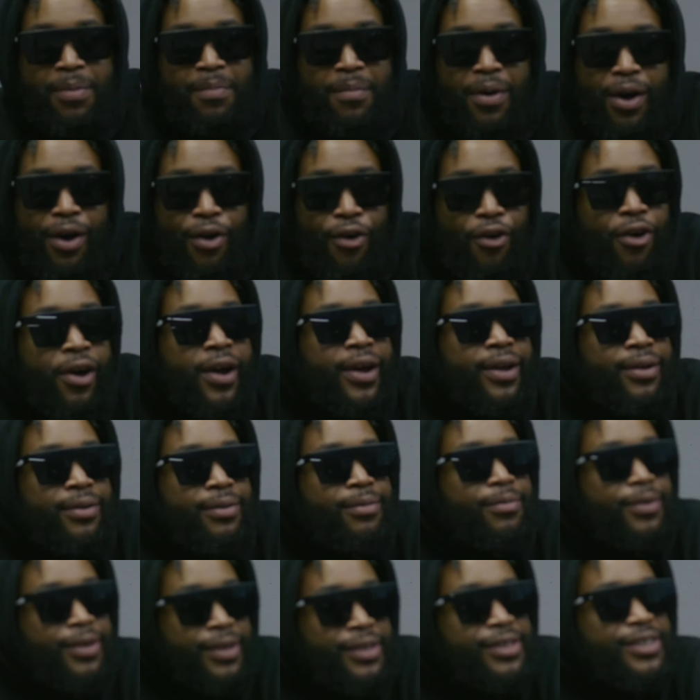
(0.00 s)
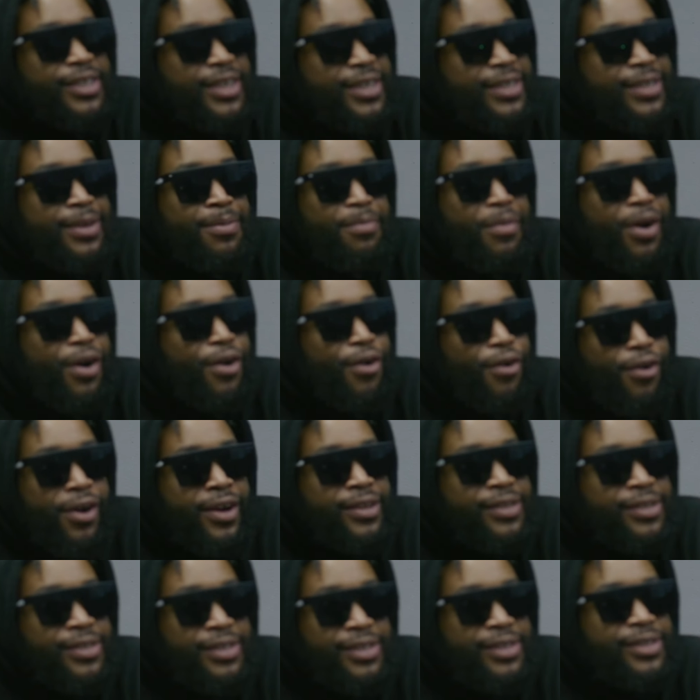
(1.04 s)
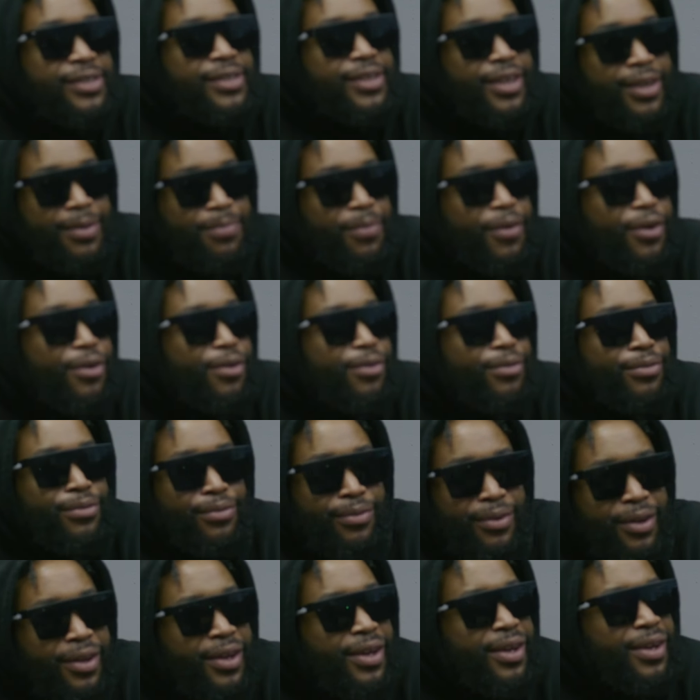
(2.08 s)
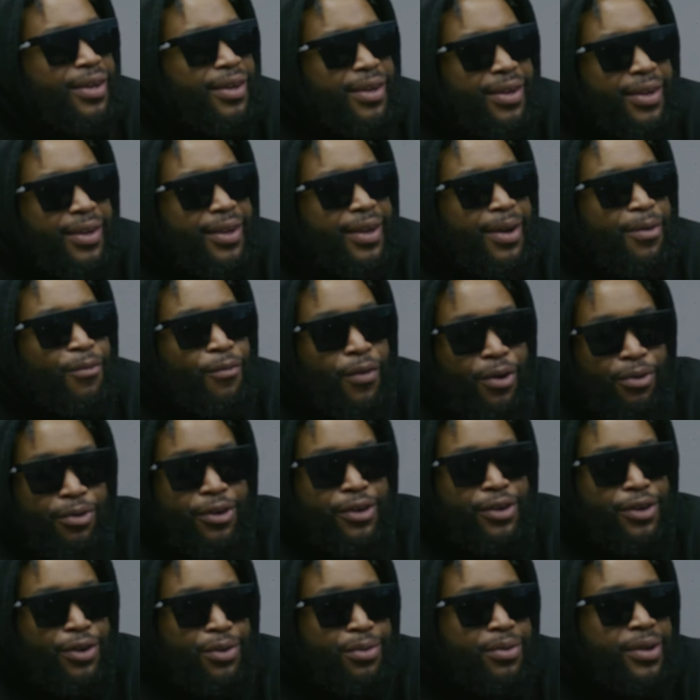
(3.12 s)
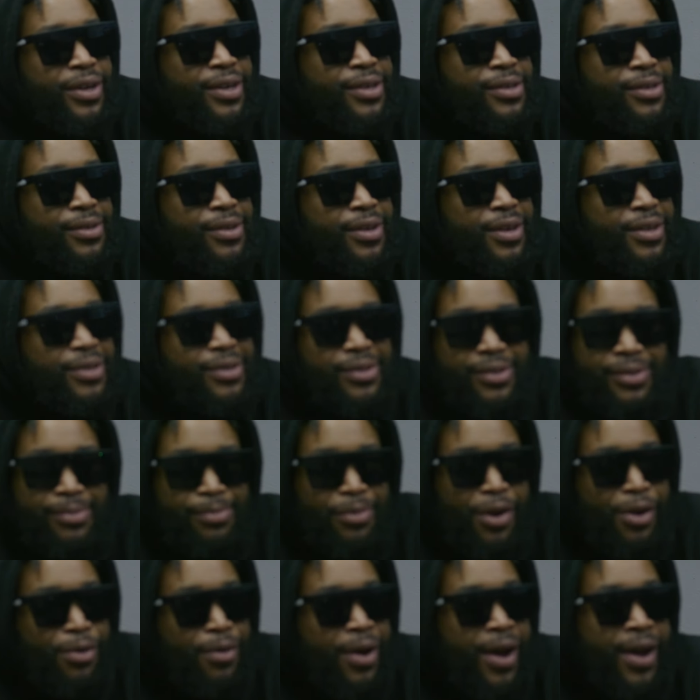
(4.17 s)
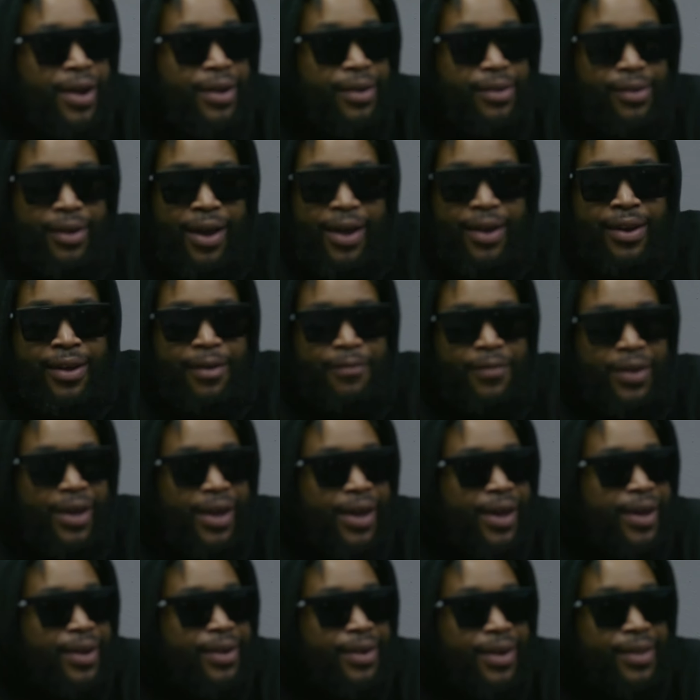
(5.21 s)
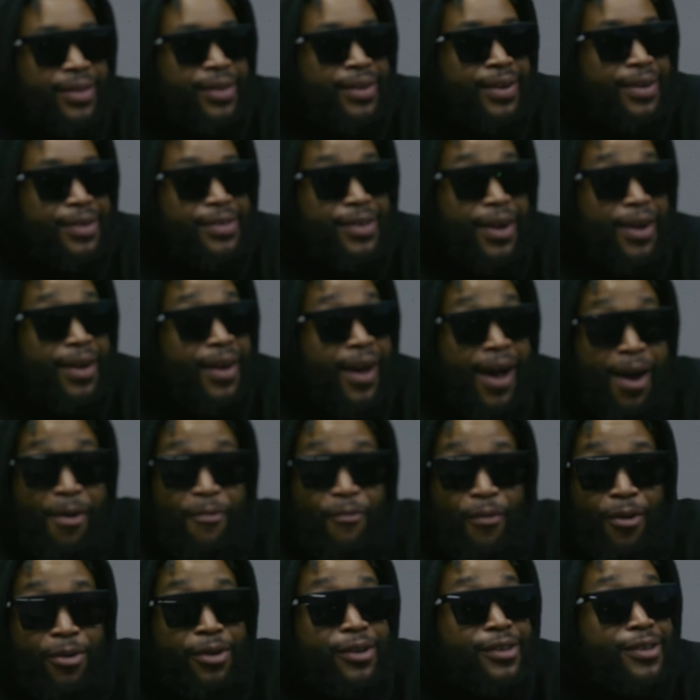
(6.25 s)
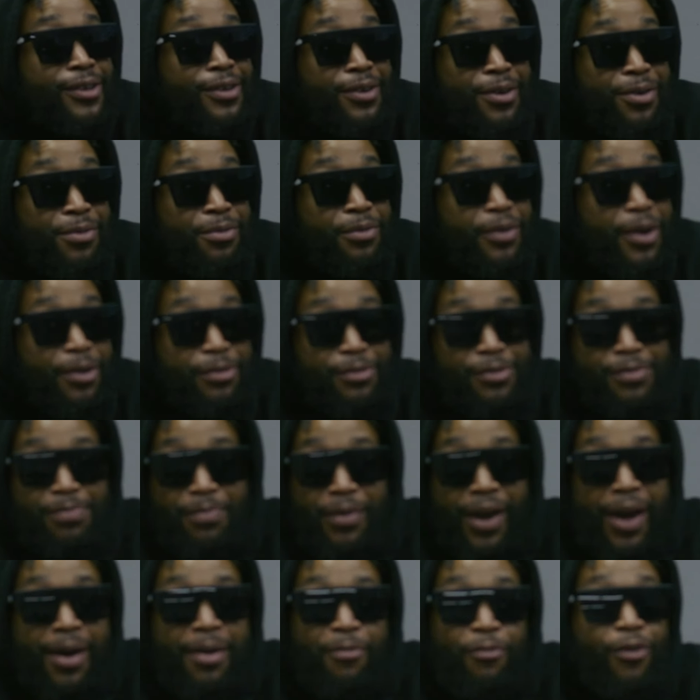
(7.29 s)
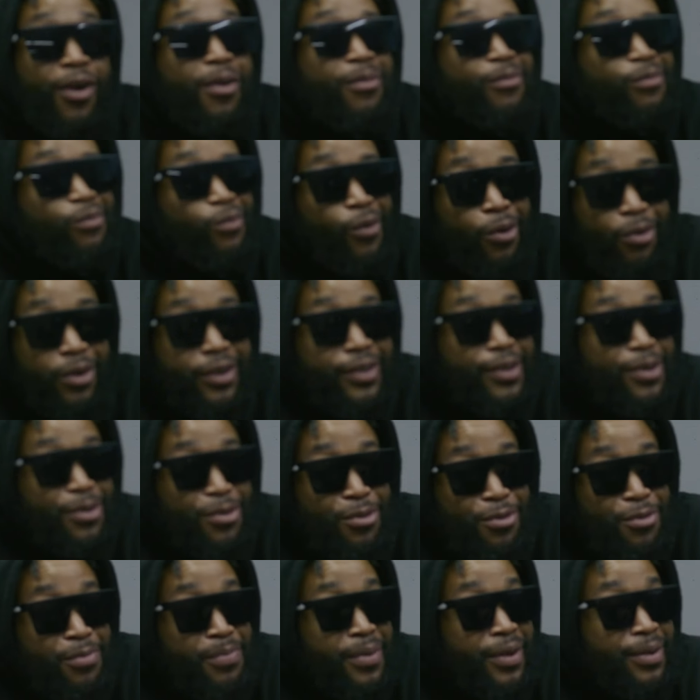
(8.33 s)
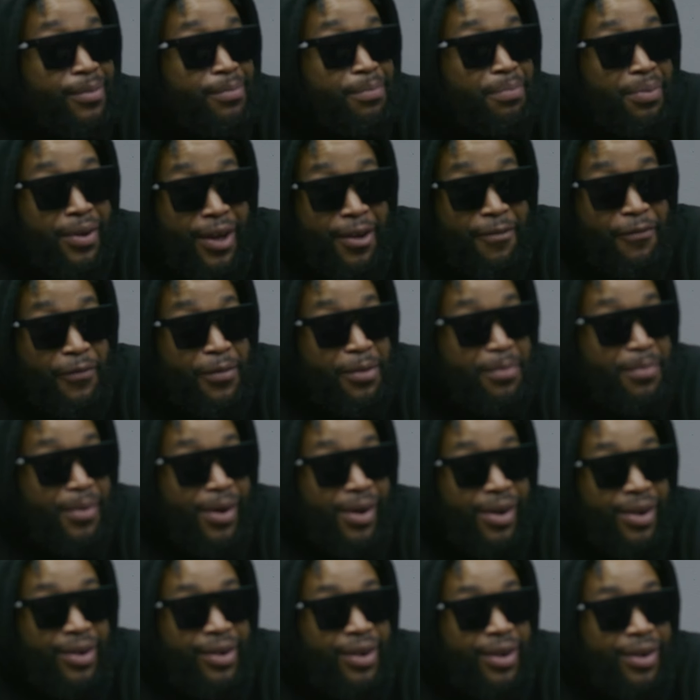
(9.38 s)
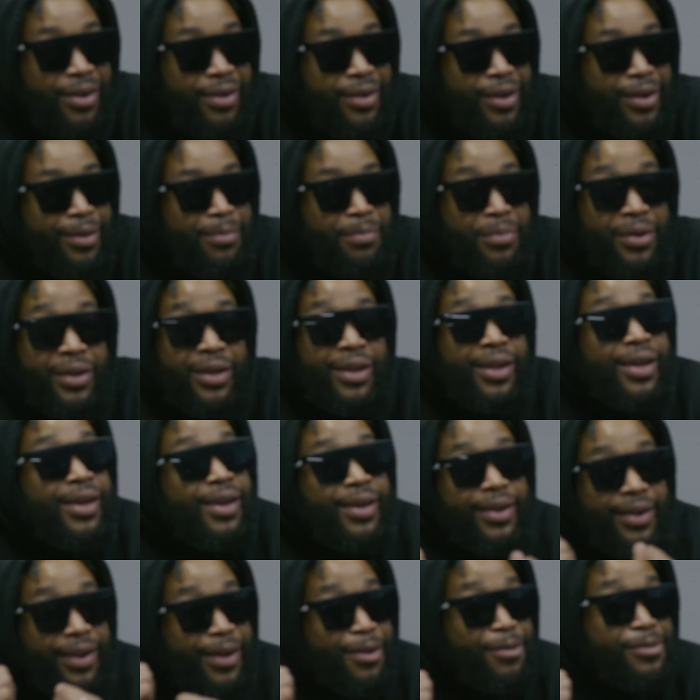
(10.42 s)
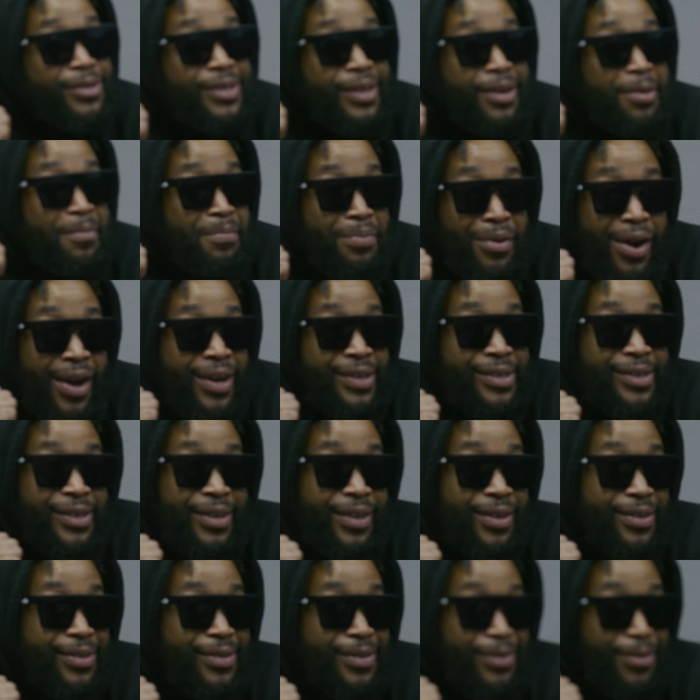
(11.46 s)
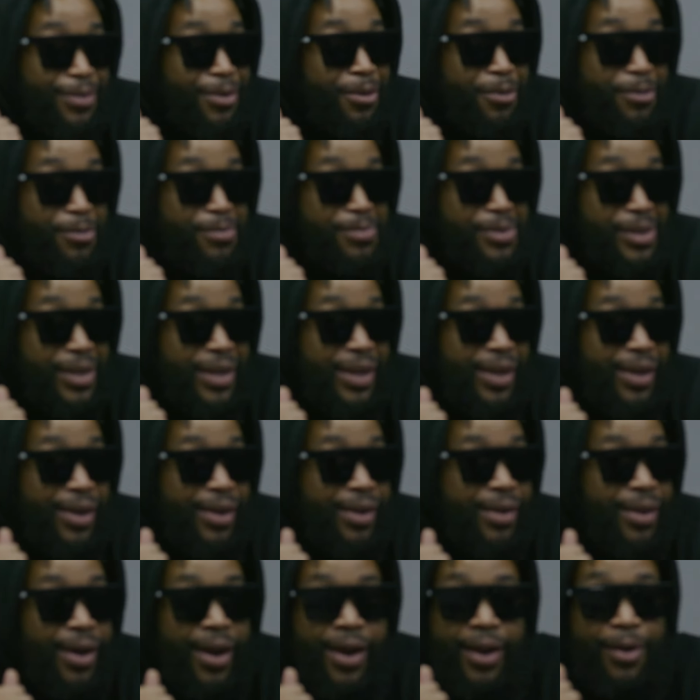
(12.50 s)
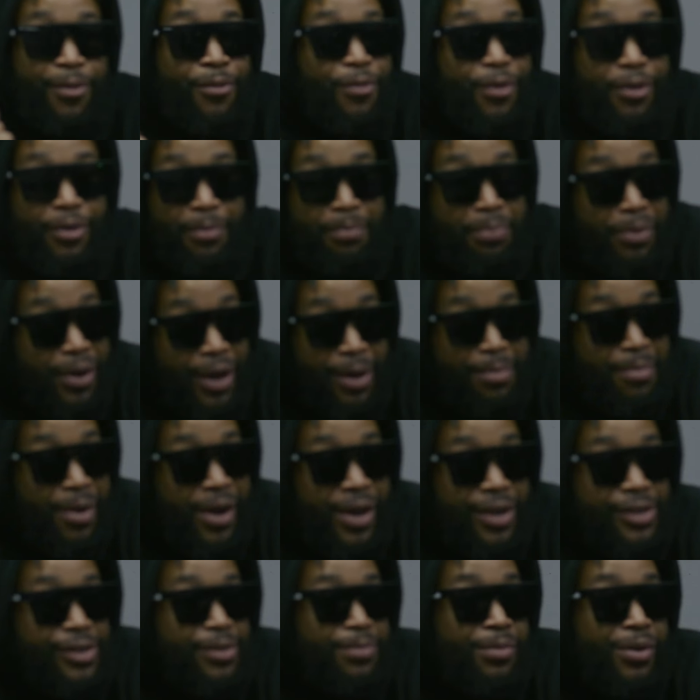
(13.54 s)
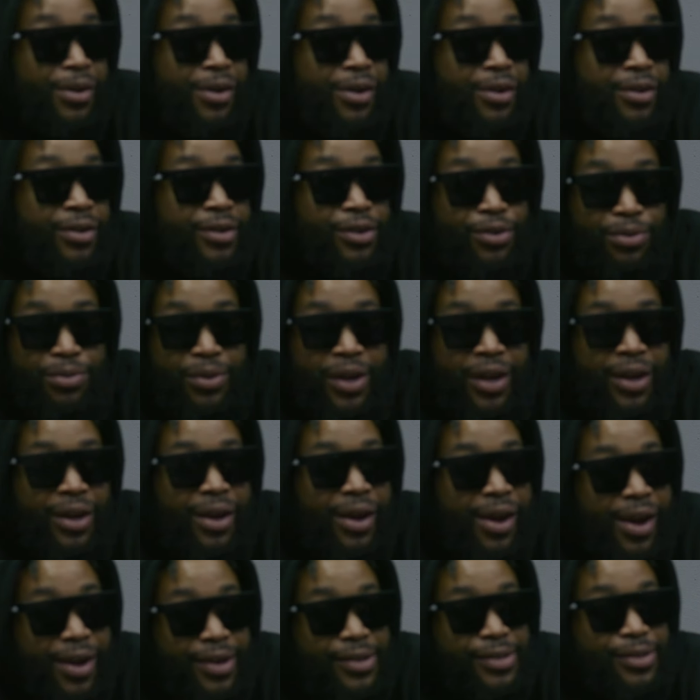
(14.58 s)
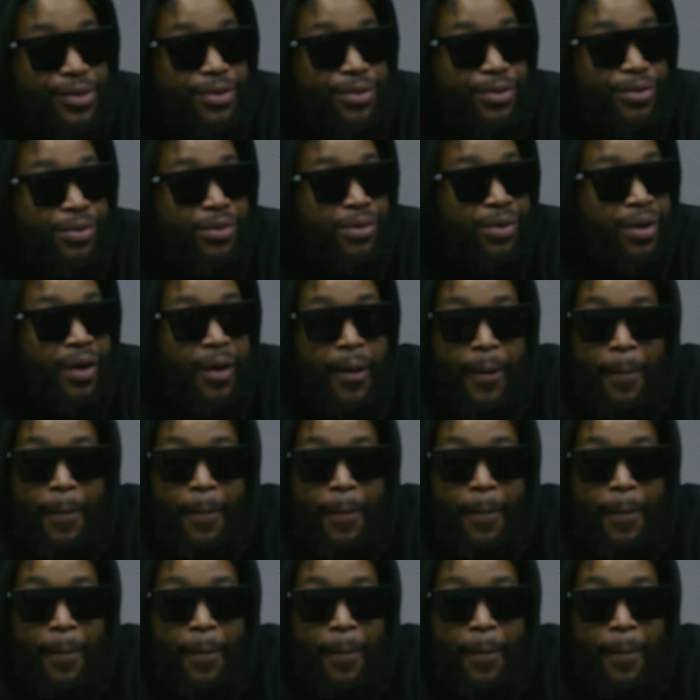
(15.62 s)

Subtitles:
My heart, it's just in my heart to just keep on and want to do this, cause bro, I never had nothing else I wanted to do. No, I wanted to hoop and play football and all that, but that was in the projects. You know what I'm saying? I didn't want to play basketball or do that in high school.